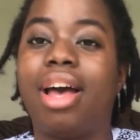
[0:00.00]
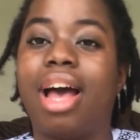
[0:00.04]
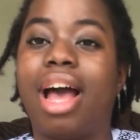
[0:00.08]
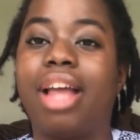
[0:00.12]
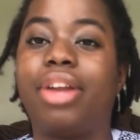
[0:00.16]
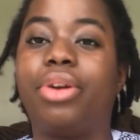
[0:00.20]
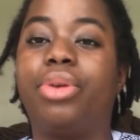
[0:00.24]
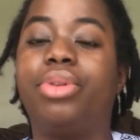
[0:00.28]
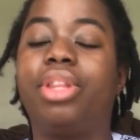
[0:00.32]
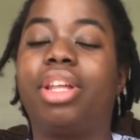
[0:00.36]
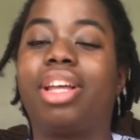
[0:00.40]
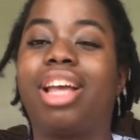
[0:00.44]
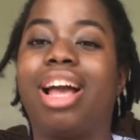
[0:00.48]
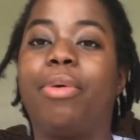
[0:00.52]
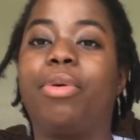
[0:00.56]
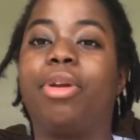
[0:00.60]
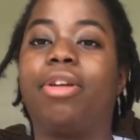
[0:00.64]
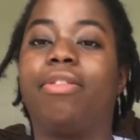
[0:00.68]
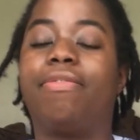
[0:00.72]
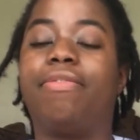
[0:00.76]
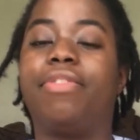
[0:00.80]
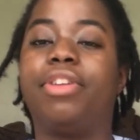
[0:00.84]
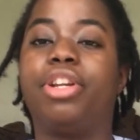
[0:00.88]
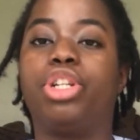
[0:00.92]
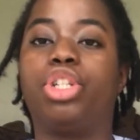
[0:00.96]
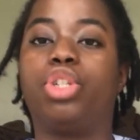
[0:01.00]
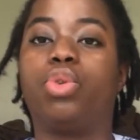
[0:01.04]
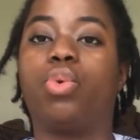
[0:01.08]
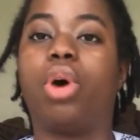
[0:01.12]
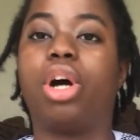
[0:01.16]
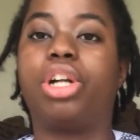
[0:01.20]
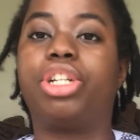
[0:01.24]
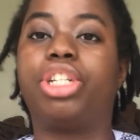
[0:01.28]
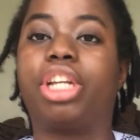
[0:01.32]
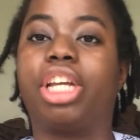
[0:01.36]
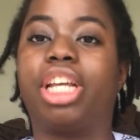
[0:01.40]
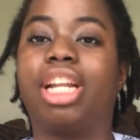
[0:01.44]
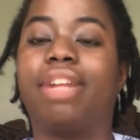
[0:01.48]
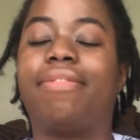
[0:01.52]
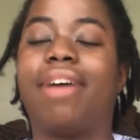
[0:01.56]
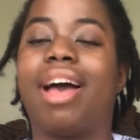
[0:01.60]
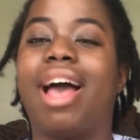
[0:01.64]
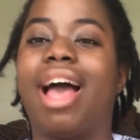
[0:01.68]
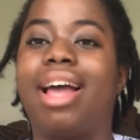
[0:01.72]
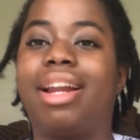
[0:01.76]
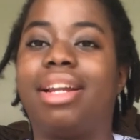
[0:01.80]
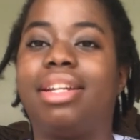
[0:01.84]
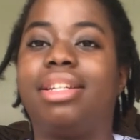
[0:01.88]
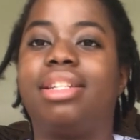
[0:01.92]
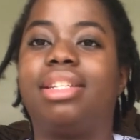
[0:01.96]
I don't think I would have finished watching it if I
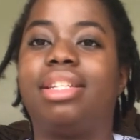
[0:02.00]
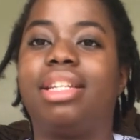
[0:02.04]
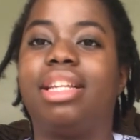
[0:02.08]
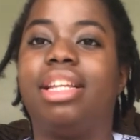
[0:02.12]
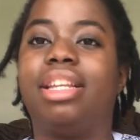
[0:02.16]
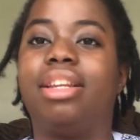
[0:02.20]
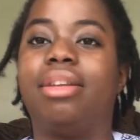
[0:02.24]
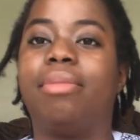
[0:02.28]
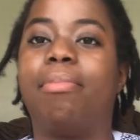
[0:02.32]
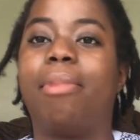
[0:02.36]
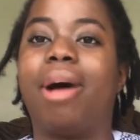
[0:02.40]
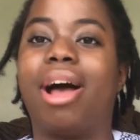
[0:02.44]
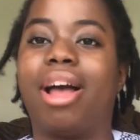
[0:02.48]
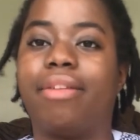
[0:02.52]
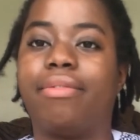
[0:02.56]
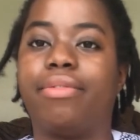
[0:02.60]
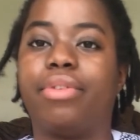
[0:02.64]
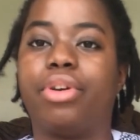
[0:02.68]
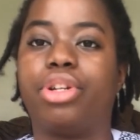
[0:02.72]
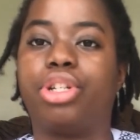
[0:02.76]
hadn't seen my